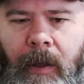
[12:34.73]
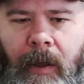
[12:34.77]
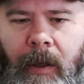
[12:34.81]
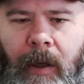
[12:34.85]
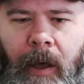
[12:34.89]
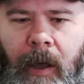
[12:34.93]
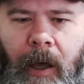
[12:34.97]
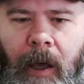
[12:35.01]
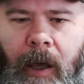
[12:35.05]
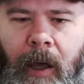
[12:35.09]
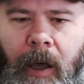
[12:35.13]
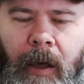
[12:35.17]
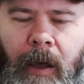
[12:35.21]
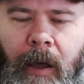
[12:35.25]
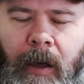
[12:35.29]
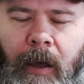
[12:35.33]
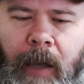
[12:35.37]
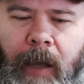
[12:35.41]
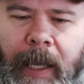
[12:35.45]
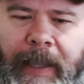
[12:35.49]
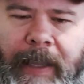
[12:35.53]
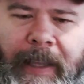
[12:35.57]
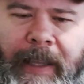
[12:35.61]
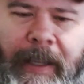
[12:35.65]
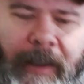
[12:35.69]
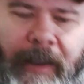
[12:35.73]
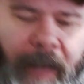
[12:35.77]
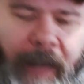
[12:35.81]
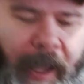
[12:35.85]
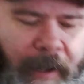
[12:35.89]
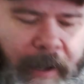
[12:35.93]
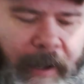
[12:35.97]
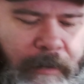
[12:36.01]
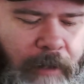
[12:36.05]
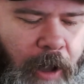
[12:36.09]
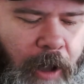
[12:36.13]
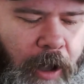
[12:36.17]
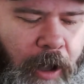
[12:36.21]
And then
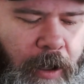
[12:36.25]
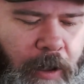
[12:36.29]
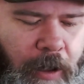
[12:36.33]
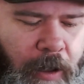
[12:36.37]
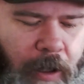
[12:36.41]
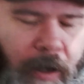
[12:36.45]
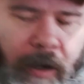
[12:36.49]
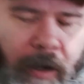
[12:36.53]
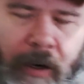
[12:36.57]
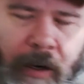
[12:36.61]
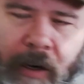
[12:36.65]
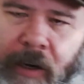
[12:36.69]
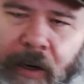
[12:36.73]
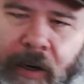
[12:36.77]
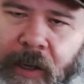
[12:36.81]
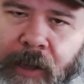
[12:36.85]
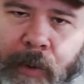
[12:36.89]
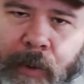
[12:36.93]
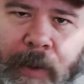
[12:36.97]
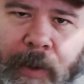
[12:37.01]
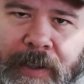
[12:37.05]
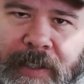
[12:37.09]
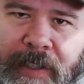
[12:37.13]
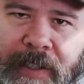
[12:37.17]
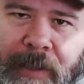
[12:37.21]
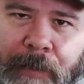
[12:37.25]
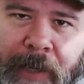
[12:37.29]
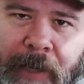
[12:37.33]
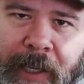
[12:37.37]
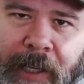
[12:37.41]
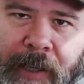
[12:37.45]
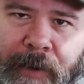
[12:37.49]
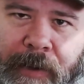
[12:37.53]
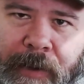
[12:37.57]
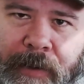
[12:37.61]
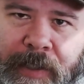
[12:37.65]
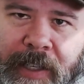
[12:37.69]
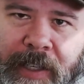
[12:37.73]
lifelong learner. You want
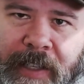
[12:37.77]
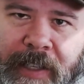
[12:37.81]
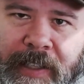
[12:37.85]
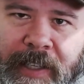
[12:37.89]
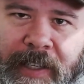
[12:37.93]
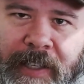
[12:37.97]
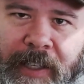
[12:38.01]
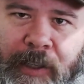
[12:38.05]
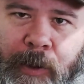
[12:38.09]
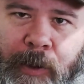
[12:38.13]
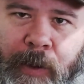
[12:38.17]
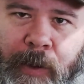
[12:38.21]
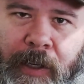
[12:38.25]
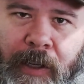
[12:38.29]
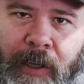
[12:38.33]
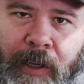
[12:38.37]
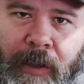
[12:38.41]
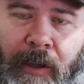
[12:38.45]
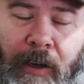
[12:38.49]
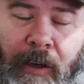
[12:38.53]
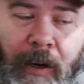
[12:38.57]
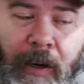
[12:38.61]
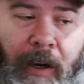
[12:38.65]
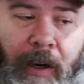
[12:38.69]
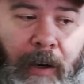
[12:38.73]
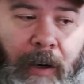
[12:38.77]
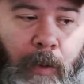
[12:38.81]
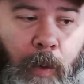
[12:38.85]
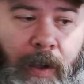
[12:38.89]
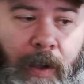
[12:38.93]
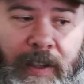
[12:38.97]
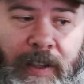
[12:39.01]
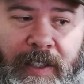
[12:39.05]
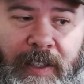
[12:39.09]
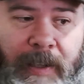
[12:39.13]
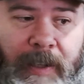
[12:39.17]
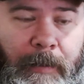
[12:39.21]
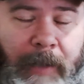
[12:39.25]
somebody who's continuing to learn.
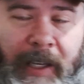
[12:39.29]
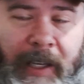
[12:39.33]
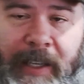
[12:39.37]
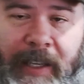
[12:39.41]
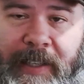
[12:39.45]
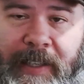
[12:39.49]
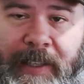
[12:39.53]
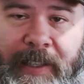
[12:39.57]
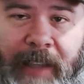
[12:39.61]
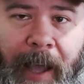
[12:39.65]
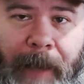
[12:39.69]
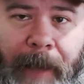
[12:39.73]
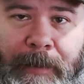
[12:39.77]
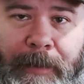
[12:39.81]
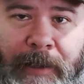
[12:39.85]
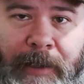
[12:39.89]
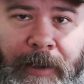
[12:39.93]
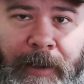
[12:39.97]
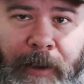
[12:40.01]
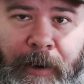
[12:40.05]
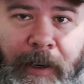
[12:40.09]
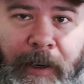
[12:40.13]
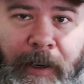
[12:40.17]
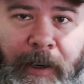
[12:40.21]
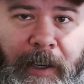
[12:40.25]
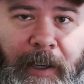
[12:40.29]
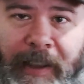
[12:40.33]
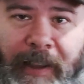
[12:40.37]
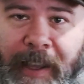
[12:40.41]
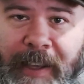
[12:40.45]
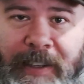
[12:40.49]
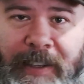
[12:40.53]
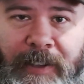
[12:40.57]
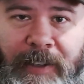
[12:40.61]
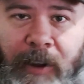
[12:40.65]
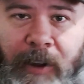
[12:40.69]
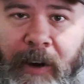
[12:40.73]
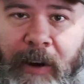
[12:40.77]
Once somebody stops learning, they
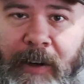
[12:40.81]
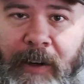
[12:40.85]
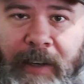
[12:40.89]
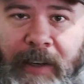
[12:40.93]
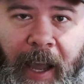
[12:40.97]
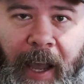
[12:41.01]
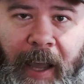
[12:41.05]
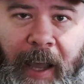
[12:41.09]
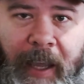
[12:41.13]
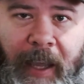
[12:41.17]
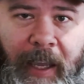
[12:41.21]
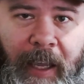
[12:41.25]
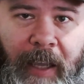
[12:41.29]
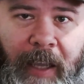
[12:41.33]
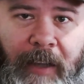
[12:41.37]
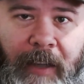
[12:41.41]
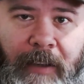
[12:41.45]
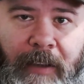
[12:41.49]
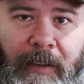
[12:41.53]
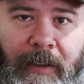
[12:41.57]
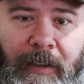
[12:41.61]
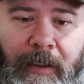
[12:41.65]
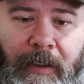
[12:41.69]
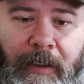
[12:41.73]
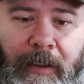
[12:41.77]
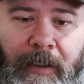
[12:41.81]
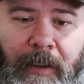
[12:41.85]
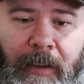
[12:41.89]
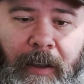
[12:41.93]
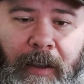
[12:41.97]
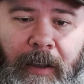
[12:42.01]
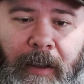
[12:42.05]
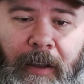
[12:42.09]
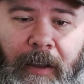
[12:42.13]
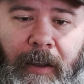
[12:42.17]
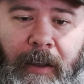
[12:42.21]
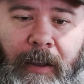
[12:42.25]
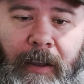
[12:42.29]
start dying.
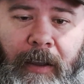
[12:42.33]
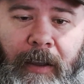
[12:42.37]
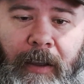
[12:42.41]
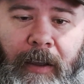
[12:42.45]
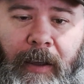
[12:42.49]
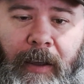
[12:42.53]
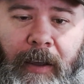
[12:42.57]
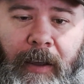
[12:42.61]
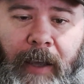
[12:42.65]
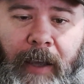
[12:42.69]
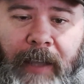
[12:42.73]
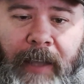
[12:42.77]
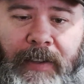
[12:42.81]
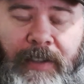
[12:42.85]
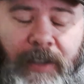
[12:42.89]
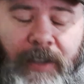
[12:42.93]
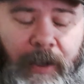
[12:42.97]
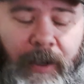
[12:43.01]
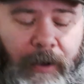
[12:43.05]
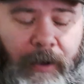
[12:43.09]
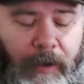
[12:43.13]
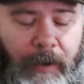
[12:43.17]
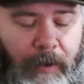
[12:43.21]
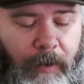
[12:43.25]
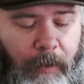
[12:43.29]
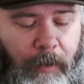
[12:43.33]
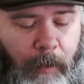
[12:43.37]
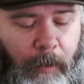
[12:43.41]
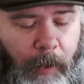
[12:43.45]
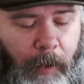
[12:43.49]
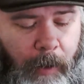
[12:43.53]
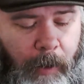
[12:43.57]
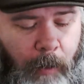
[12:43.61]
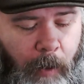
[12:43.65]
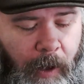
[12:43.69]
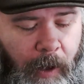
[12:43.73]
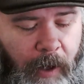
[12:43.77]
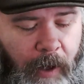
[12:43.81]
And so
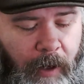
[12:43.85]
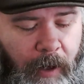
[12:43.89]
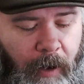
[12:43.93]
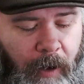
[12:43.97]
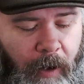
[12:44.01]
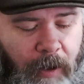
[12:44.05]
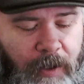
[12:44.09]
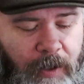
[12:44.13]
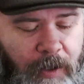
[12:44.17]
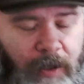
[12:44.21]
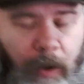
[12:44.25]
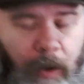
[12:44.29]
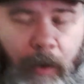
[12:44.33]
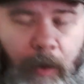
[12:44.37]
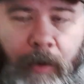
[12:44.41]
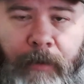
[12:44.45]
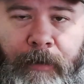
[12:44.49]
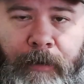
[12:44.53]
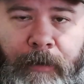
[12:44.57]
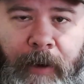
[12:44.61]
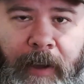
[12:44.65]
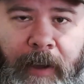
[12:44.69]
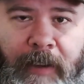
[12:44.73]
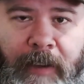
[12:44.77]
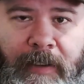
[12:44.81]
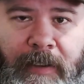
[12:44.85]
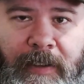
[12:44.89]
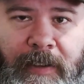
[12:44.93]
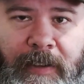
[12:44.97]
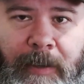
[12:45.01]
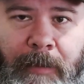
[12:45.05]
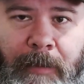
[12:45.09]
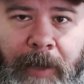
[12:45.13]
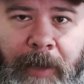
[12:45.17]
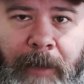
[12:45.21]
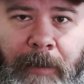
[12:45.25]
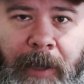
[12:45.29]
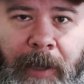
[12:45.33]
we want our soul friends
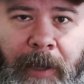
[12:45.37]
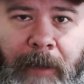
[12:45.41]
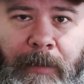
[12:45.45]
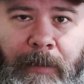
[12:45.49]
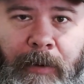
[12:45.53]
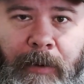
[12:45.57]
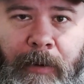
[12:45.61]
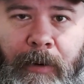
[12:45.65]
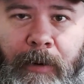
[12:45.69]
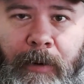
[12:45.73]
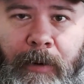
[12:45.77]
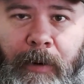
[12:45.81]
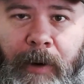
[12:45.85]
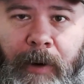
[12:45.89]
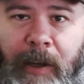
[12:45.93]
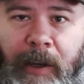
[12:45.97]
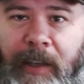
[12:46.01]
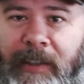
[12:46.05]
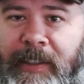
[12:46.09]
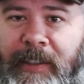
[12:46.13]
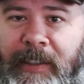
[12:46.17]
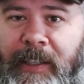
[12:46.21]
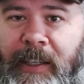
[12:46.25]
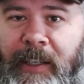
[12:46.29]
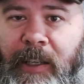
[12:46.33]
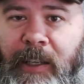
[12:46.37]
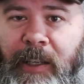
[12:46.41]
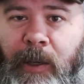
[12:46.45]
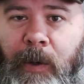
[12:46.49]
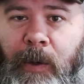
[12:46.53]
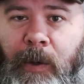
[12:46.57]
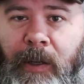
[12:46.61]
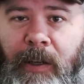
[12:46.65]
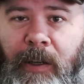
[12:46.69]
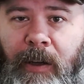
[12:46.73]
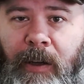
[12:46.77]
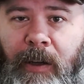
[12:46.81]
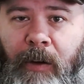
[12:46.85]
to be people who are
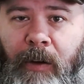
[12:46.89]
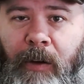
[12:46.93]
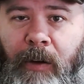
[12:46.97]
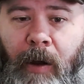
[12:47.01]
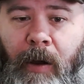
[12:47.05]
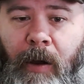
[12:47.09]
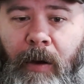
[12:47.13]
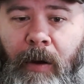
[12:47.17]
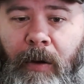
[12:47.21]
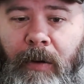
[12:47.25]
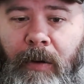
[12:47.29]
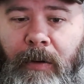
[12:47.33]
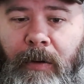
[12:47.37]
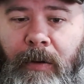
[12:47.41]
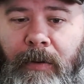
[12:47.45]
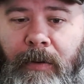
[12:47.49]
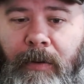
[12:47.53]
continuing to grow.